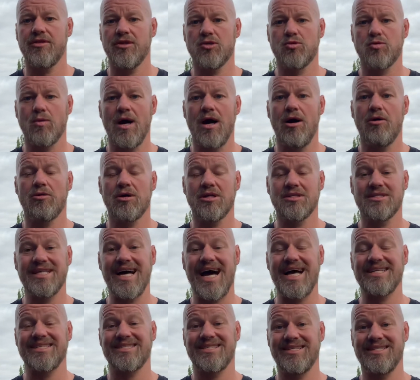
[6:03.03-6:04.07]
as well, because
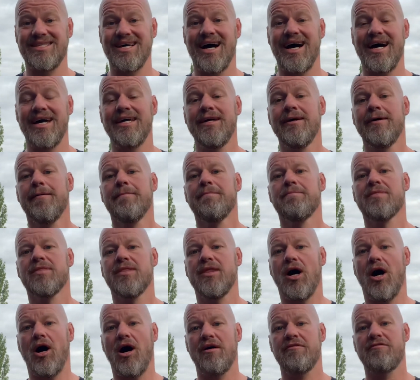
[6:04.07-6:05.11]
that's the day
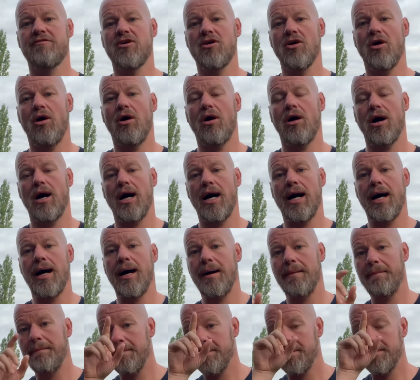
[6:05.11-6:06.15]
that I've got
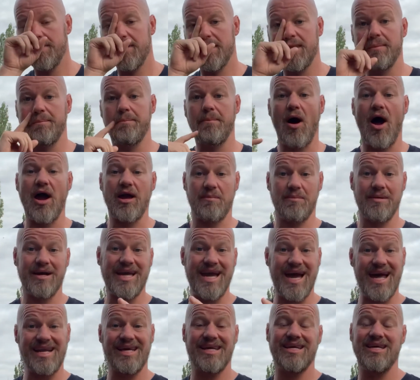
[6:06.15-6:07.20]
the bike
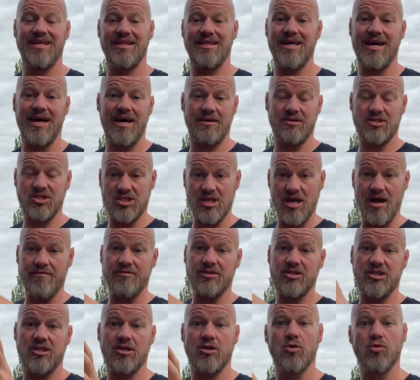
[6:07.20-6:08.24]
mechanic in there
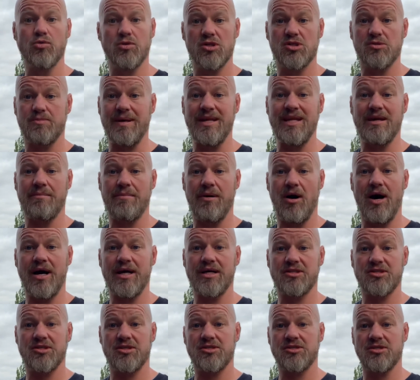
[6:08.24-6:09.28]
servicing all the spinning
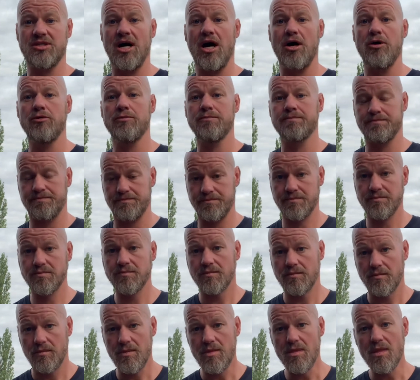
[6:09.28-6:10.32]
bikes. So
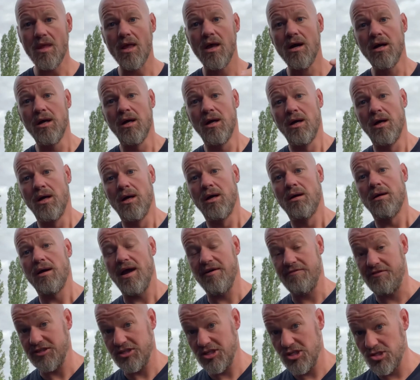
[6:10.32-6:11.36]

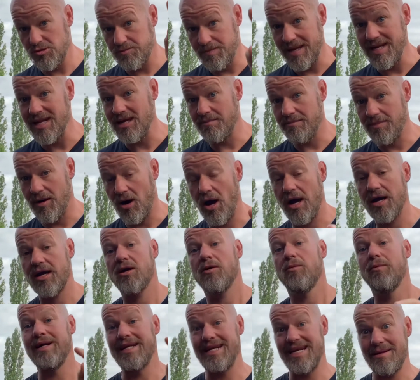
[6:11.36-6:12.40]
if it's a spinning bike,
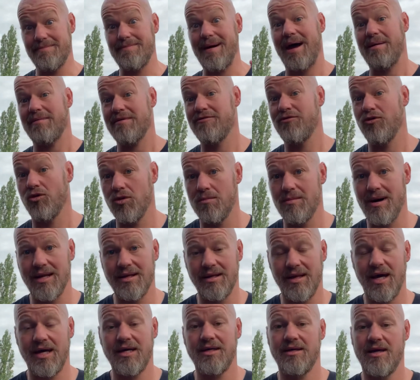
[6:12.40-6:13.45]
we need it back before the
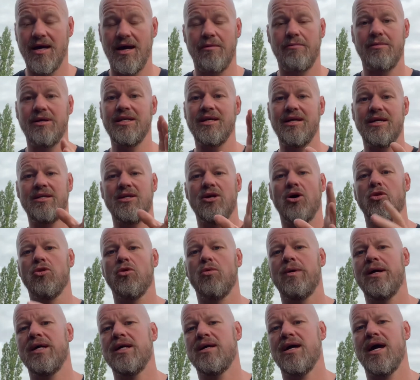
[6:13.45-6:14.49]
Monday. Yeah, we need it on the
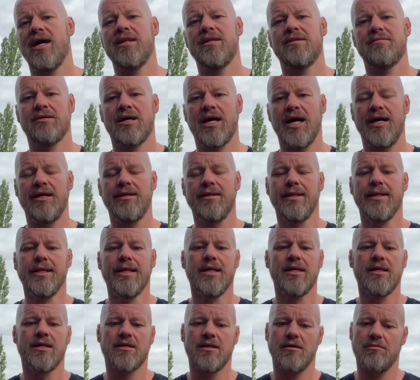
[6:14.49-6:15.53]
weekend, okay?
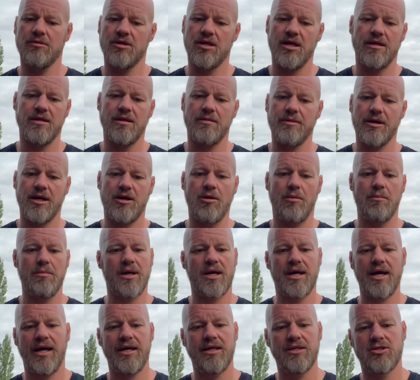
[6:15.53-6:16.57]
Don't want to get any bit
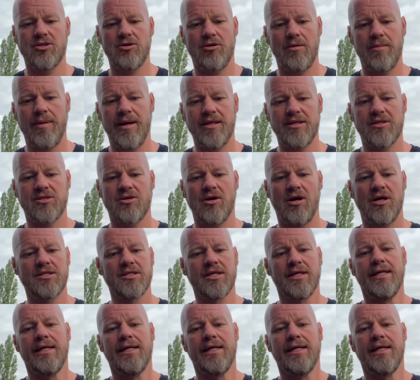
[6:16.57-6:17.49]
complicated, sorry about this, guys.